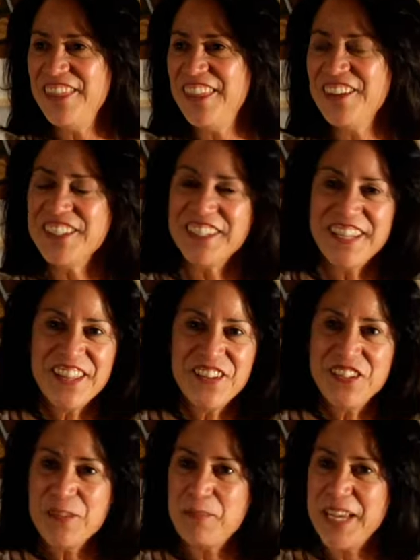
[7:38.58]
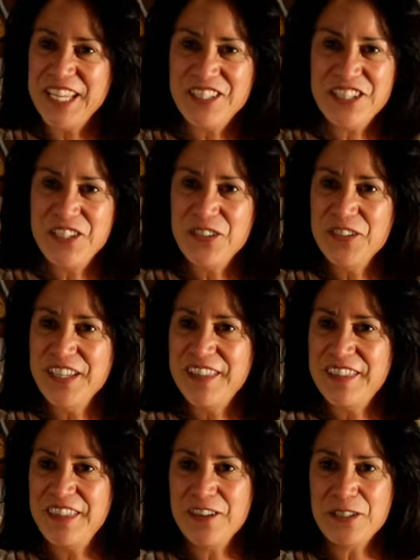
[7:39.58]
there's another dimension to it.
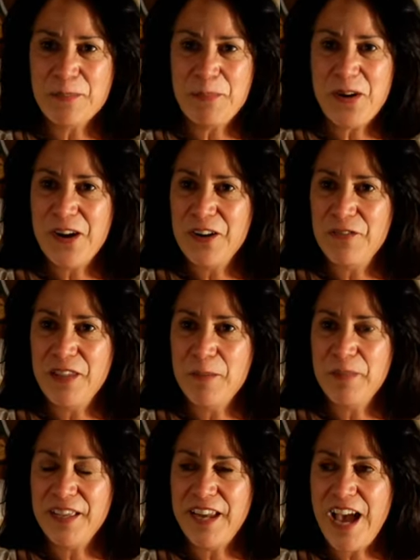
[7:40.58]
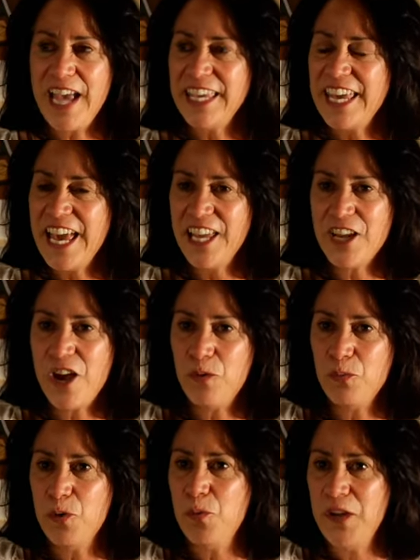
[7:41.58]
There's a part of them that I
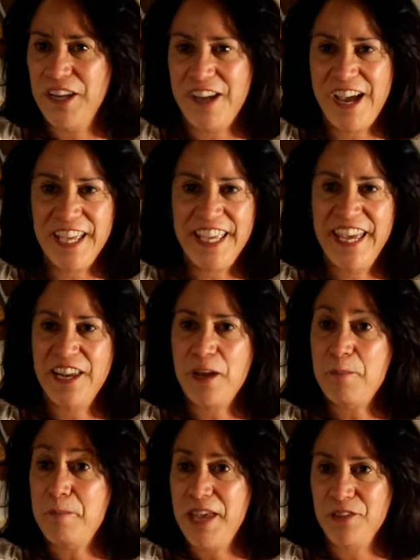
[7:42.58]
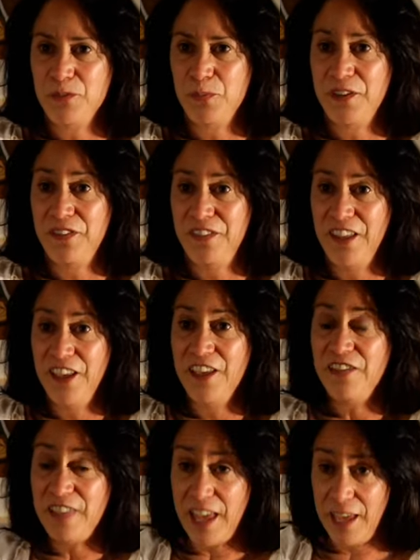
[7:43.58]
cannot ruin. I cannot mess with.
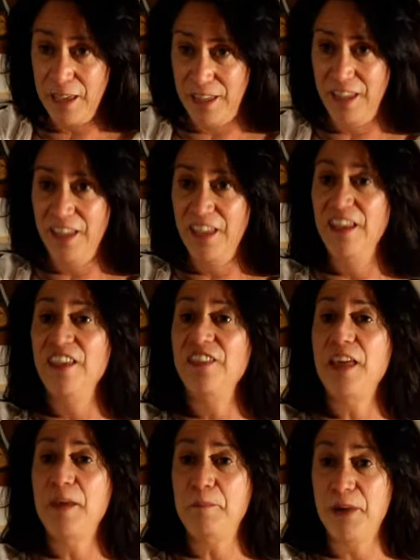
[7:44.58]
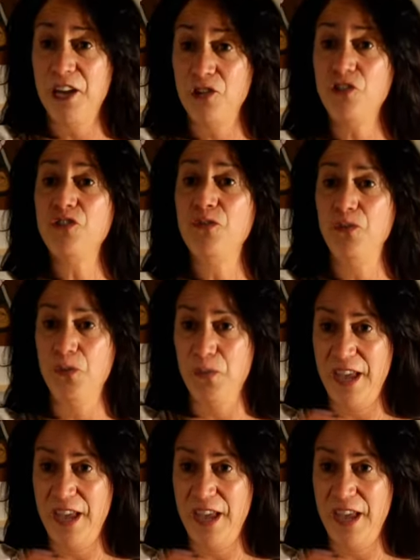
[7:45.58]
They punch through